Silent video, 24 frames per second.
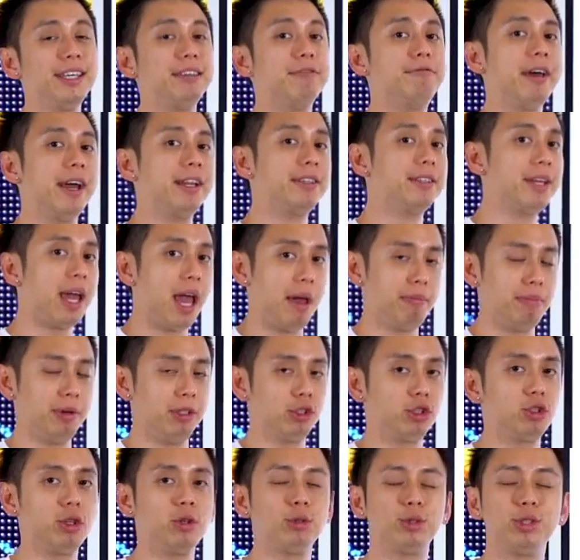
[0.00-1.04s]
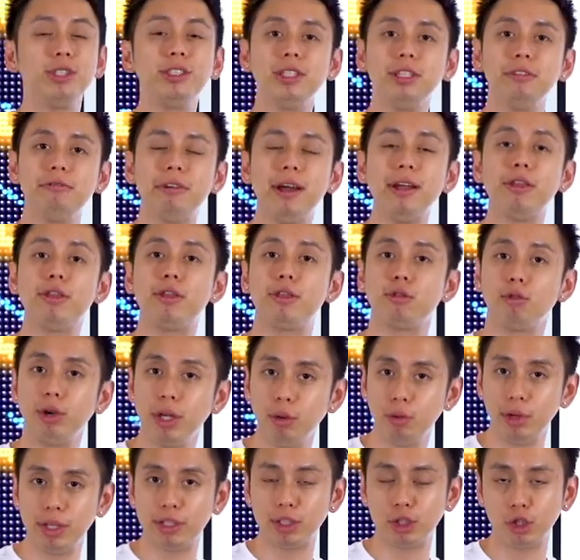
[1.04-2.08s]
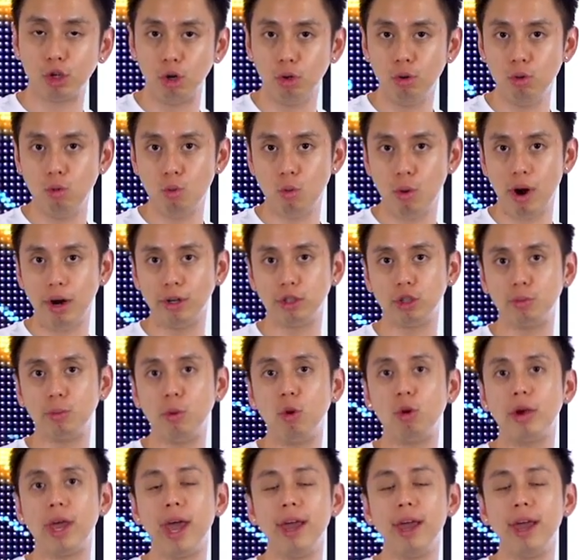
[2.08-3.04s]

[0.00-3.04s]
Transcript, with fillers: event happened, so there was this event three weeks ago where I spoke